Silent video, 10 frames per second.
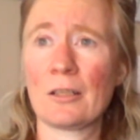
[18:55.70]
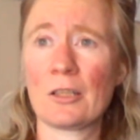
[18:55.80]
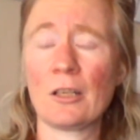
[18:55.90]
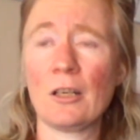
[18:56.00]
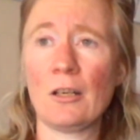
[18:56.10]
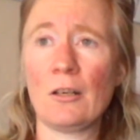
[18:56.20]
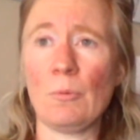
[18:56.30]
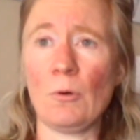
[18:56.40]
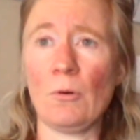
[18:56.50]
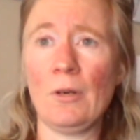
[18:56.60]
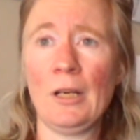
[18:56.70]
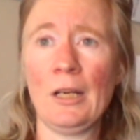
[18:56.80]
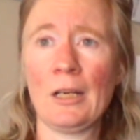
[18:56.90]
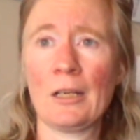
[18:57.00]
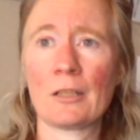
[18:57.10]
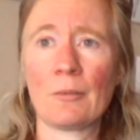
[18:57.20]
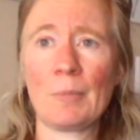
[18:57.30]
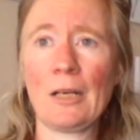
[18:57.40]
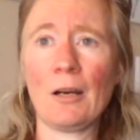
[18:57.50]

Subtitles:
so horrible. So, I mean,